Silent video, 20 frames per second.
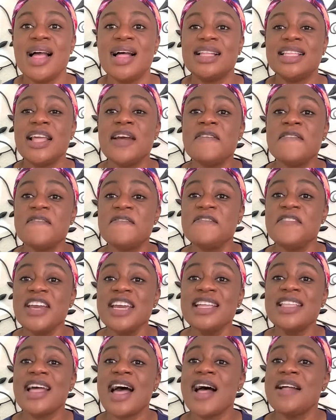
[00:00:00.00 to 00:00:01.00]
The
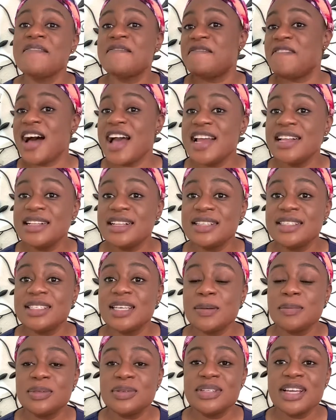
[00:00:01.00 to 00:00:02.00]
fifth and final
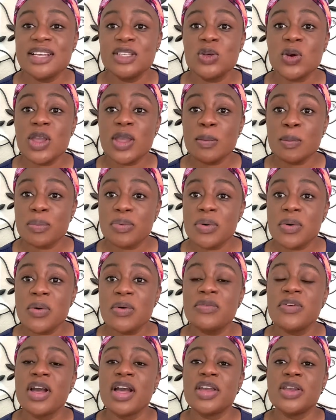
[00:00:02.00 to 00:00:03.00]
tip today to improve